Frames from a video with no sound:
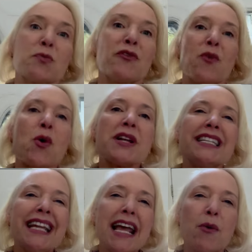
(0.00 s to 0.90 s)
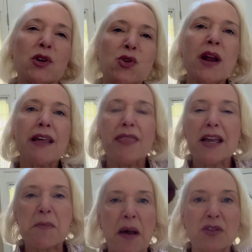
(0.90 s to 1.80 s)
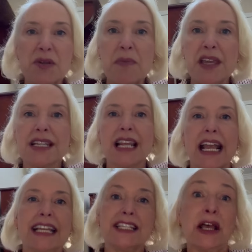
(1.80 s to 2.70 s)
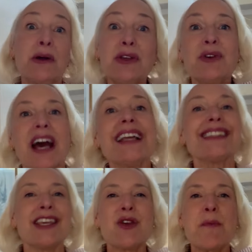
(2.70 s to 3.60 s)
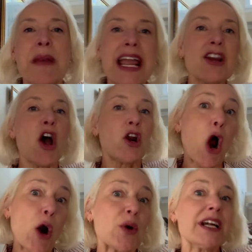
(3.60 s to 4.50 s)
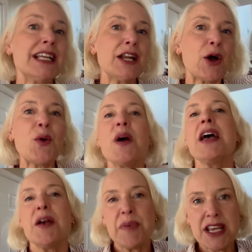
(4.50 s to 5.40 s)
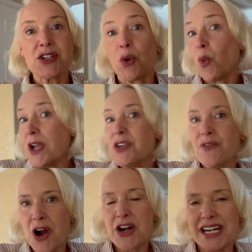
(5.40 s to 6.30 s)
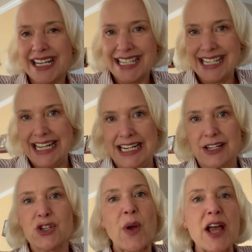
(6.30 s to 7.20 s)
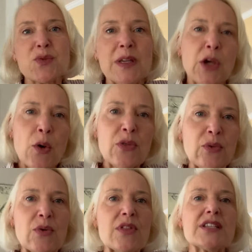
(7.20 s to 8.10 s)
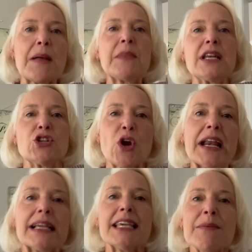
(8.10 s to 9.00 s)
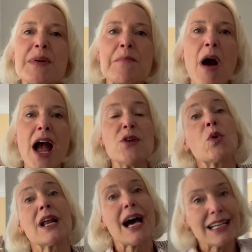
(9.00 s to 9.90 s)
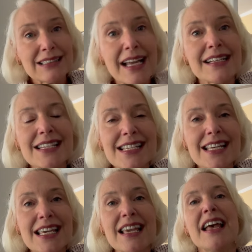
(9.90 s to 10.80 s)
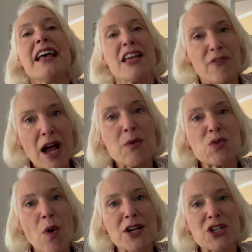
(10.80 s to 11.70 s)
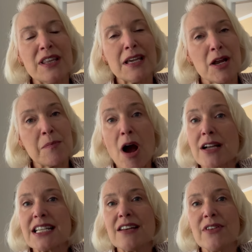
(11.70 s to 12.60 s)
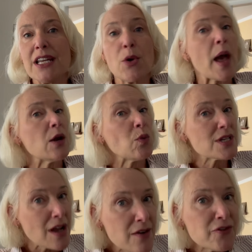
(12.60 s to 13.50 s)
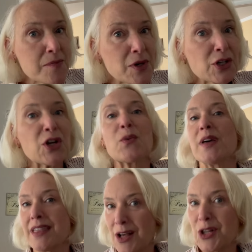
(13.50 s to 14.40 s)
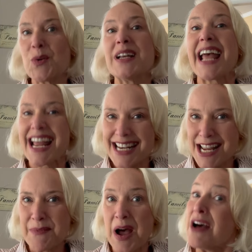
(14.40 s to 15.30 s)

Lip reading: before, and today I was trying to think about some things that I could tell you guys that you may not already know based on what you've already seen. So as we go through this, I'm going to try to keep in mind what I'd like to see if I was watching the unboxing video and was unfamiliar with Ellowyne and Nema.